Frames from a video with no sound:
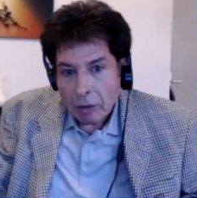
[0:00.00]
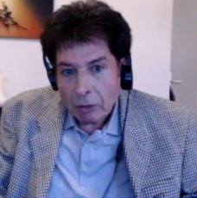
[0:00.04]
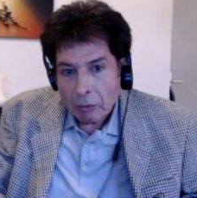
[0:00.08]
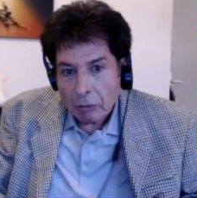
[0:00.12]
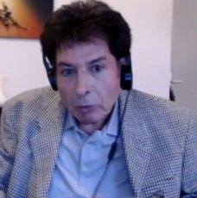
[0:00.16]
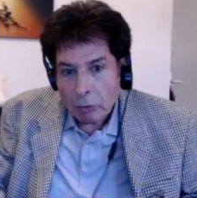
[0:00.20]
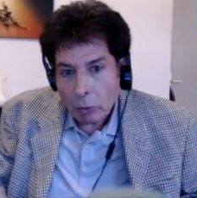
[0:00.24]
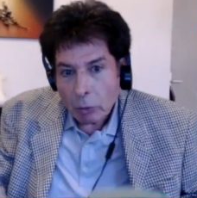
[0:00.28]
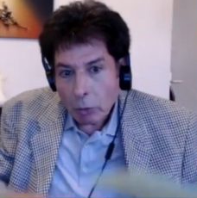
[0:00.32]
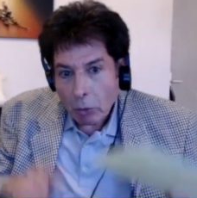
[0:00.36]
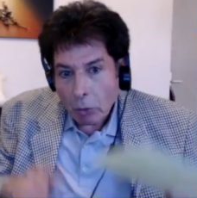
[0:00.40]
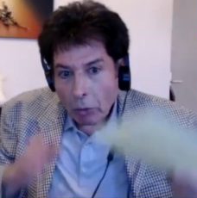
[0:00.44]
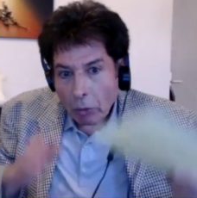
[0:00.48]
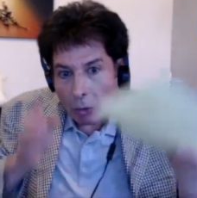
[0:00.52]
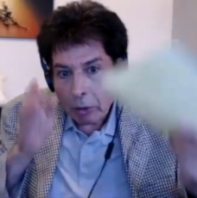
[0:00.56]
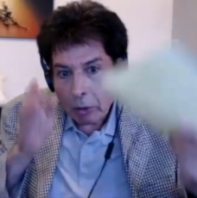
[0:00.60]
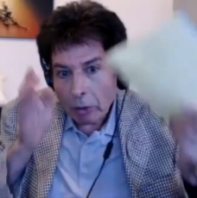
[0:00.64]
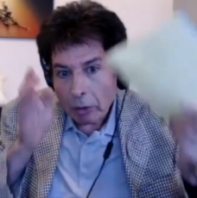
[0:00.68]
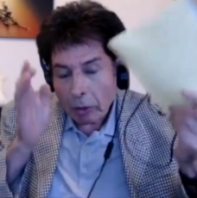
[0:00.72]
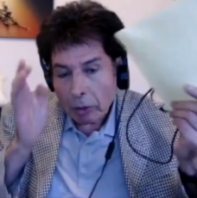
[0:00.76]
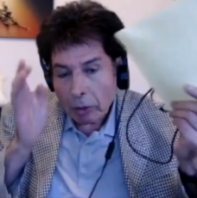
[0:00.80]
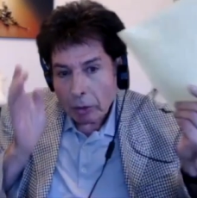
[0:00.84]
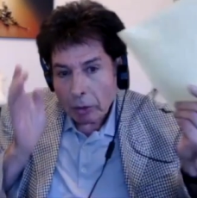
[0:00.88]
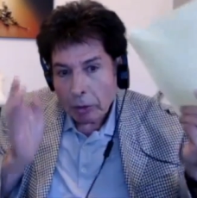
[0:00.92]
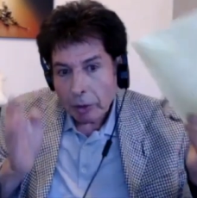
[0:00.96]

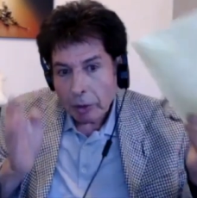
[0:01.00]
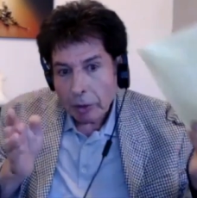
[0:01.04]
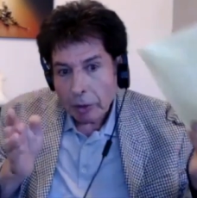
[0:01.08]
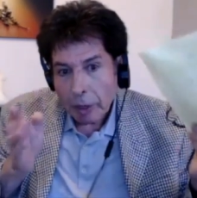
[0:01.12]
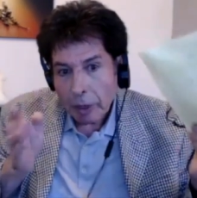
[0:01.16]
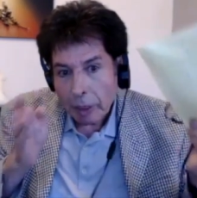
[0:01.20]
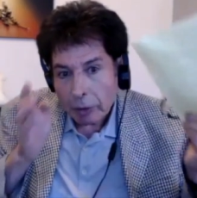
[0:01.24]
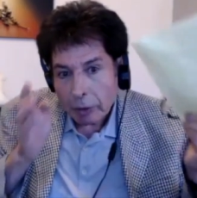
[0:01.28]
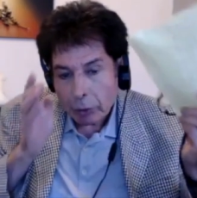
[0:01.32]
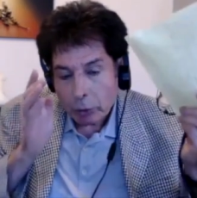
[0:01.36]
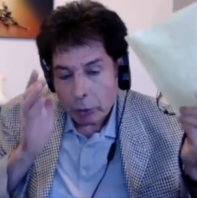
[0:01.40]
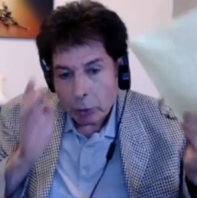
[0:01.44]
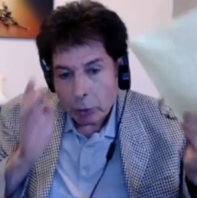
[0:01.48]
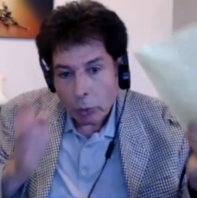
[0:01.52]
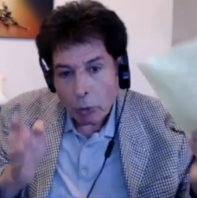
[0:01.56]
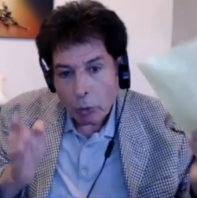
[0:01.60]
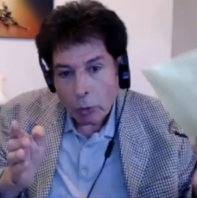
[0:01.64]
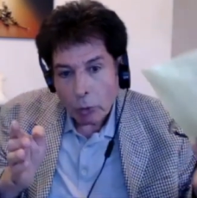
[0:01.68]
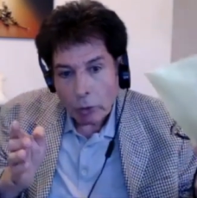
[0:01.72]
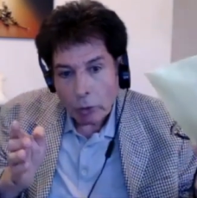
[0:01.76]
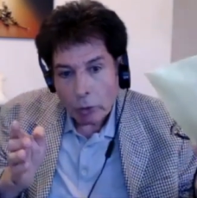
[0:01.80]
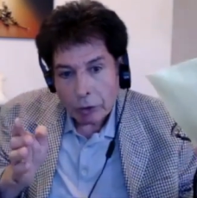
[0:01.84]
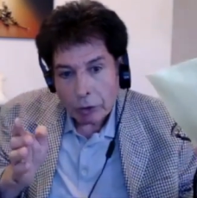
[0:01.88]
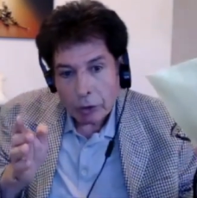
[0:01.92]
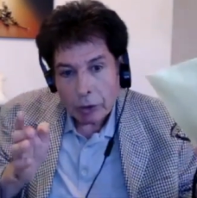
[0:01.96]
Floor is
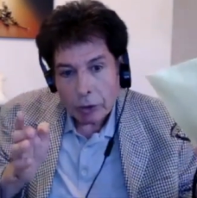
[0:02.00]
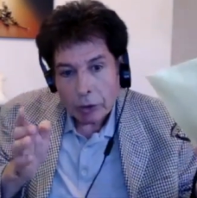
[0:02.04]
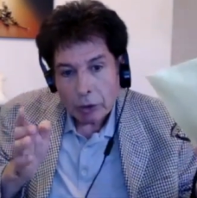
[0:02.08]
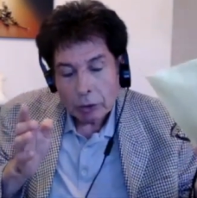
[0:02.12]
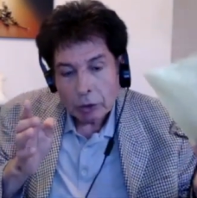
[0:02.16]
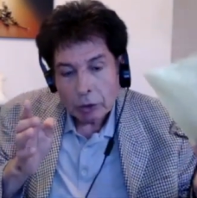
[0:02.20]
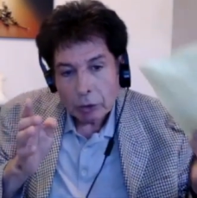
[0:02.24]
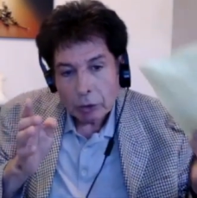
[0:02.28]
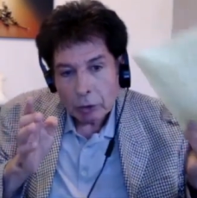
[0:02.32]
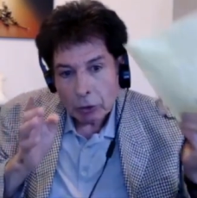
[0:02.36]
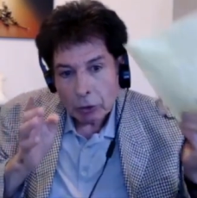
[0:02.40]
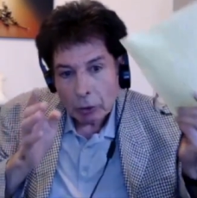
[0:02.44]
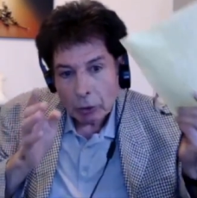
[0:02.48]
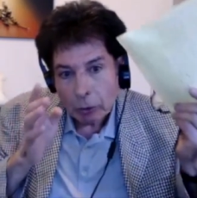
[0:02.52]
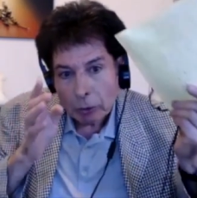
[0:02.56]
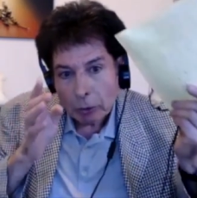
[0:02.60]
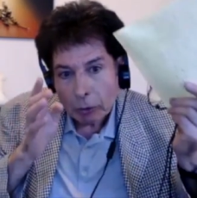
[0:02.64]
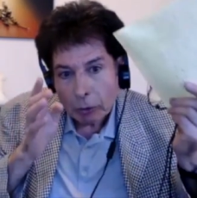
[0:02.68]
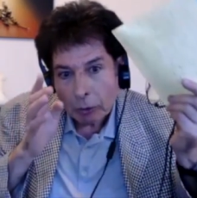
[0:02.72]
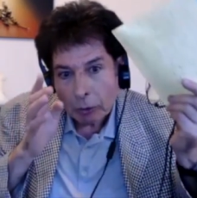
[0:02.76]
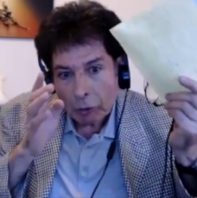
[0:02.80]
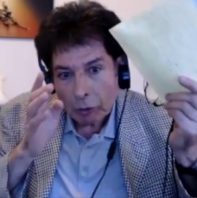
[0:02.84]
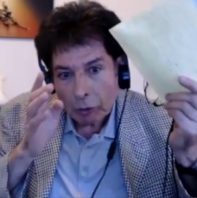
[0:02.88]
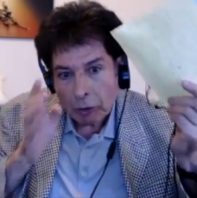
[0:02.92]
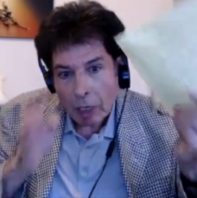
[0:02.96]
yours
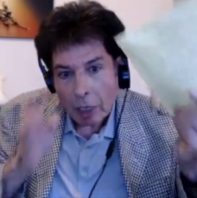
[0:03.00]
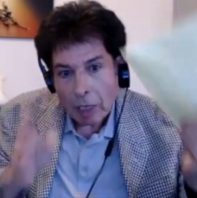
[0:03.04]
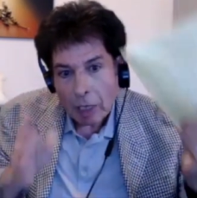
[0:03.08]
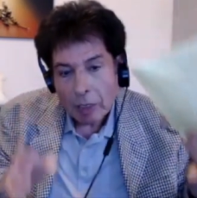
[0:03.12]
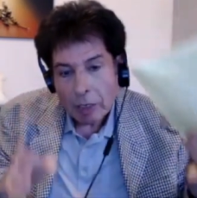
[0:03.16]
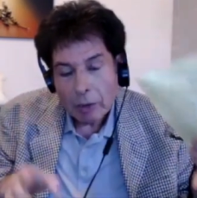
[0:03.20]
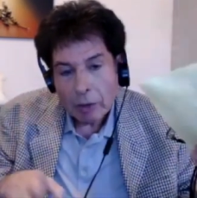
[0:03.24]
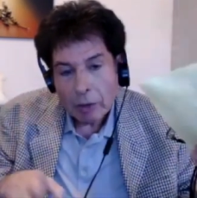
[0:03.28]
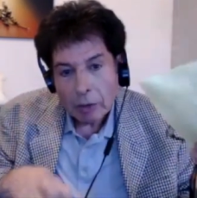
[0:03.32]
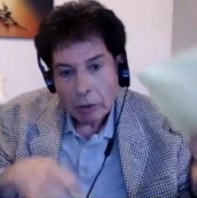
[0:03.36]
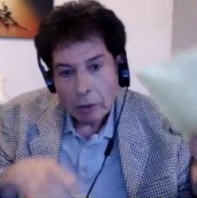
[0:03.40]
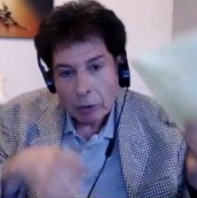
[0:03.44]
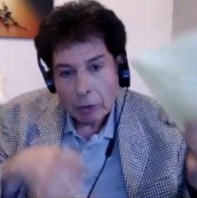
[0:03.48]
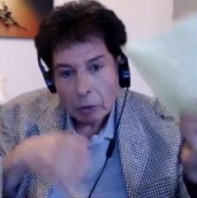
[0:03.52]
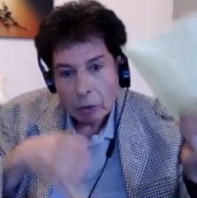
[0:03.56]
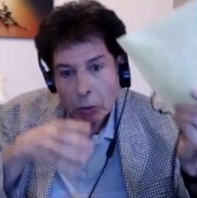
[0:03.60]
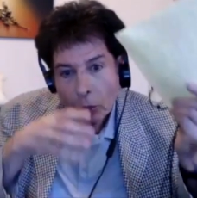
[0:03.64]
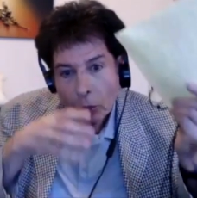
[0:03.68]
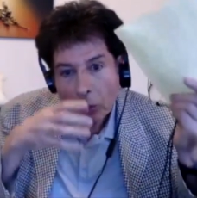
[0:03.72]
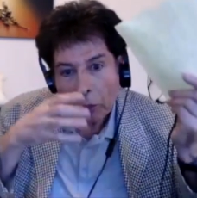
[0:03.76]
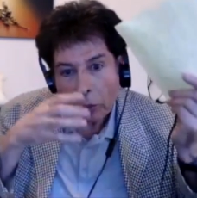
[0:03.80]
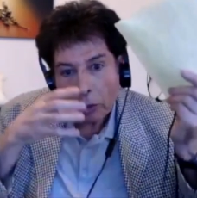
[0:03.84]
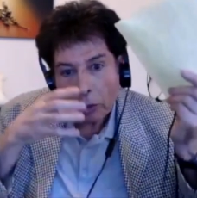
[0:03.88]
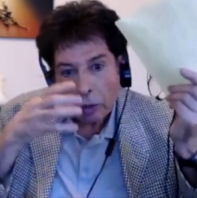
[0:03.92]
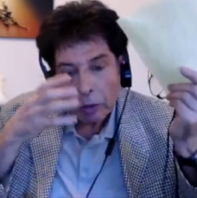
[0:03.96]
to say
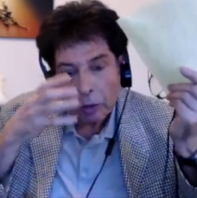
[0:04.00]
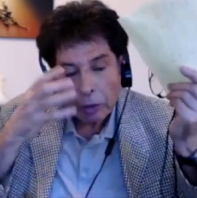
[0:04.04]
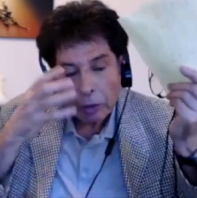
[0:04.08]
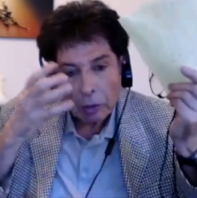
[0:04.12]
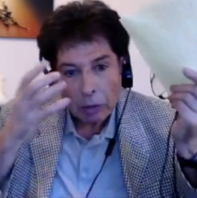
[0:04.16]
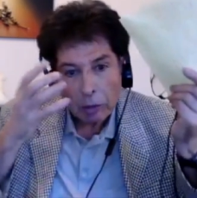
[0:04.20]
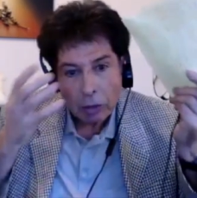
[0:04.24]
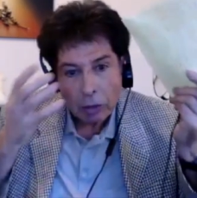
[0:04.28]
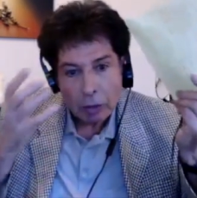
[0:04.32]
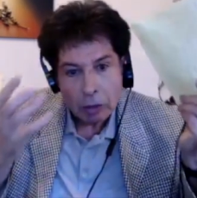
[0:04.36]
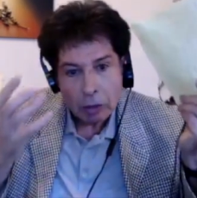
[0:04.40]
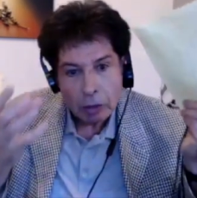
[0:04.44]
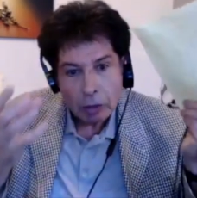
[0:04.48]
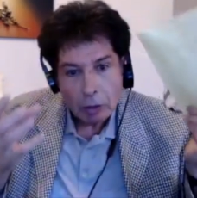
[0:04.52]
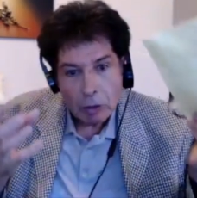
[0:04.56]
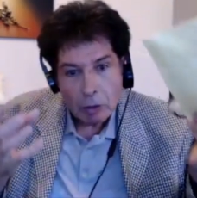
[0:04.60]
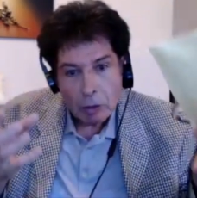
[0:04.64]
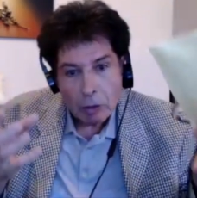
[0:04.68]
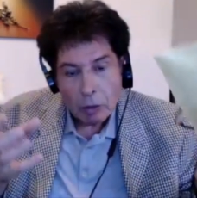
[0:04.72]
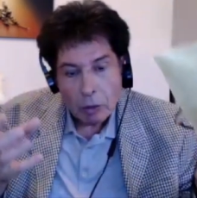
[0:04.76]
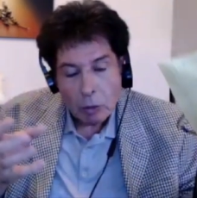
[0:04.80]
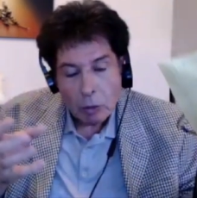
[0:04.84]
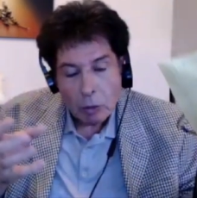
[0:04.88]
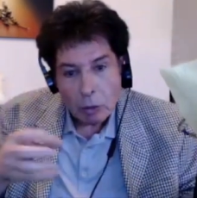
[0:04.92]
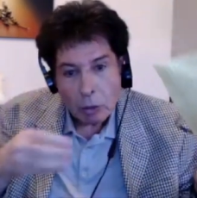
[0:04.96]
your
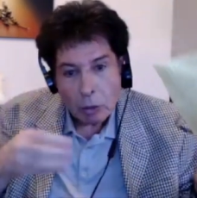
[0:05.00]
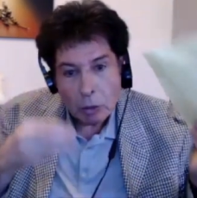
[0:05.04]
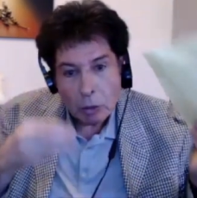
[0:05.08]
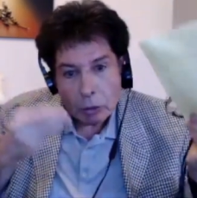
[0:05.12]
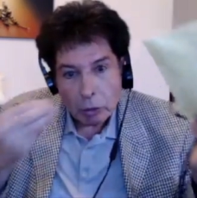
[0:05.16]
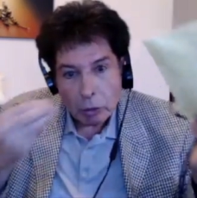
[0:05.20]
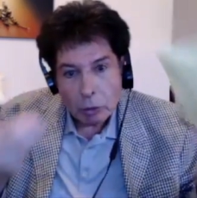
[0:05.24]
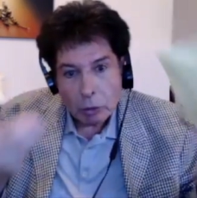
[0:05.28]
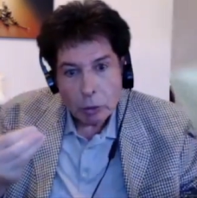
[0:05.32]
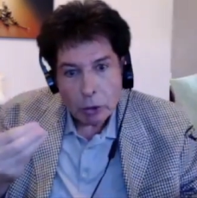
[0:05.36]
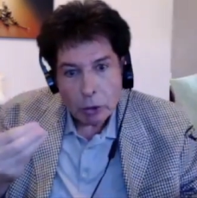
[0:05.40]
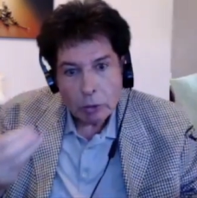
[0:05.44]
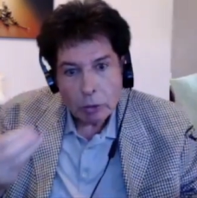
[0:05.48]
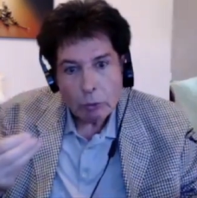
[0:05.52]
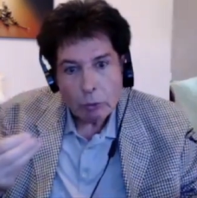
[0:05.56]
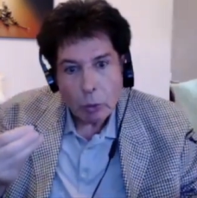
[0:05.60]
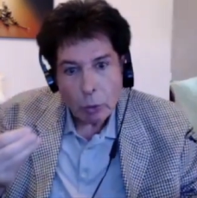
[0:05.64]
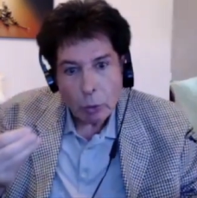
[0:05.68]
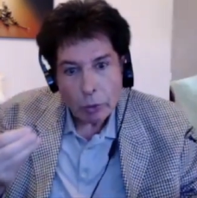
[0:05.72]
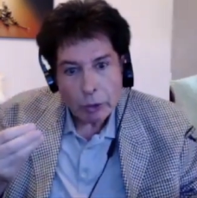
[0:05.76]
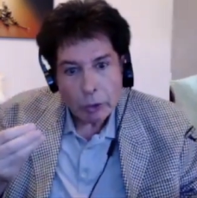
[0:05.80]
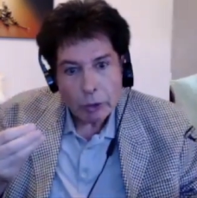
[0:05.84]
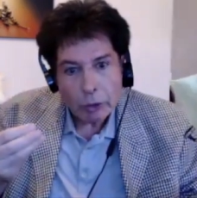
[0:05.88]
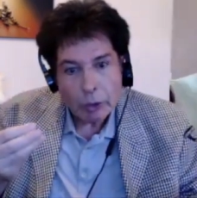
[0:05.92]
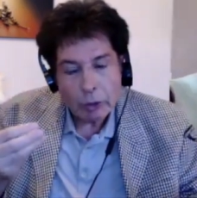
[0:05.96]
conclusion
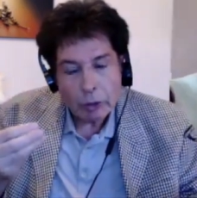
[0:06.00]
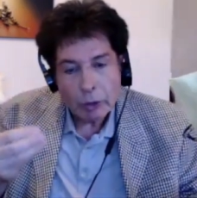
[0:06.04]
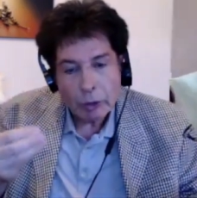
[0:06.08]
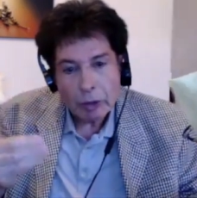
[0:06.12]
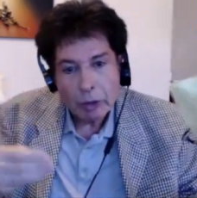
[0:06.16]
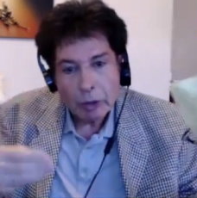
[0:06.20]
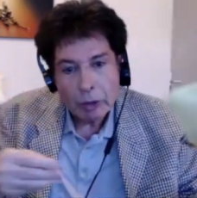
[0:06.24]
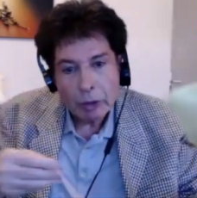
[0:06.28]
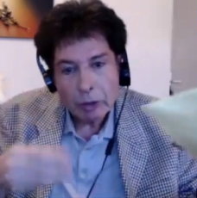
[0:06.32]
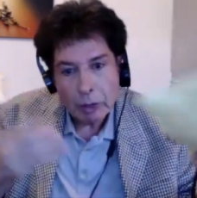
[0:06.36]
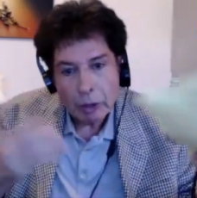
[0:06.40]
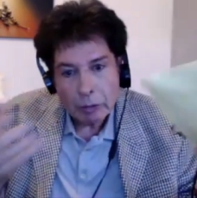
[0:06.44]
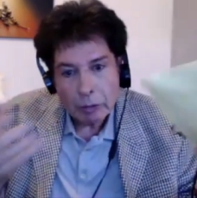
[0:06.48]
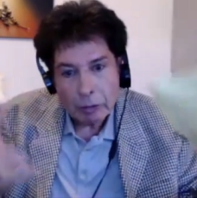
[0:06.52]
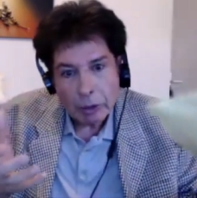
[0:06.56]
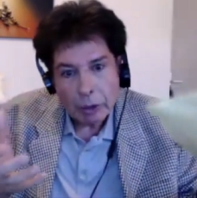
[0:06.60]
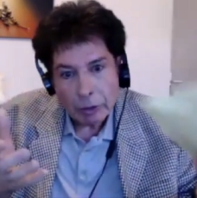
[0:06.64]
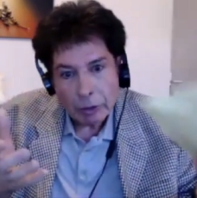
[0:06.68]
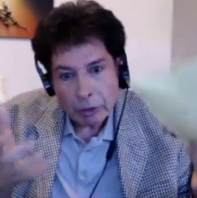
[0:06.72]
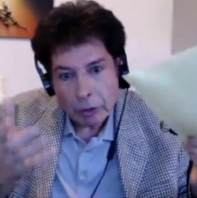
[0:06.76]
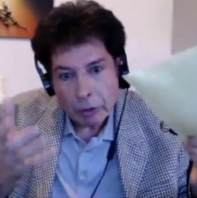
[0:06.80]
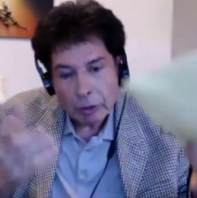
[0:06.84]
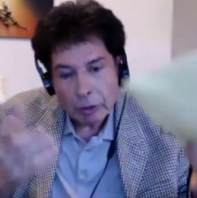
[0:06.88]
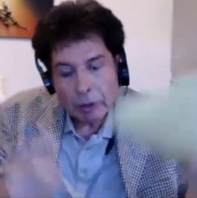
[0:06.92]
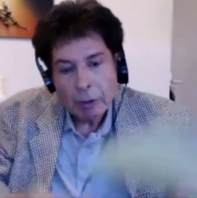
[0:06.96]
words. Three
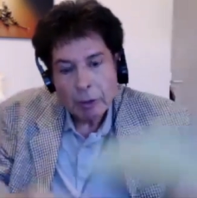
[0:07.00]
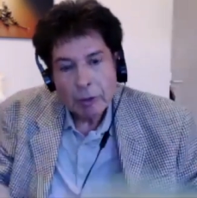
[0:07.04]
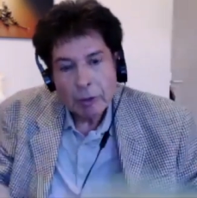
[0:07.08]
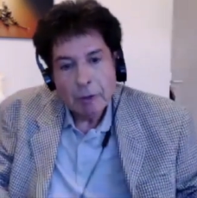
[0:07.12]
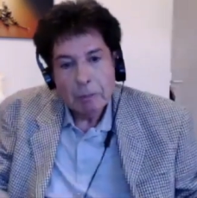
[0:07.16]
minutes.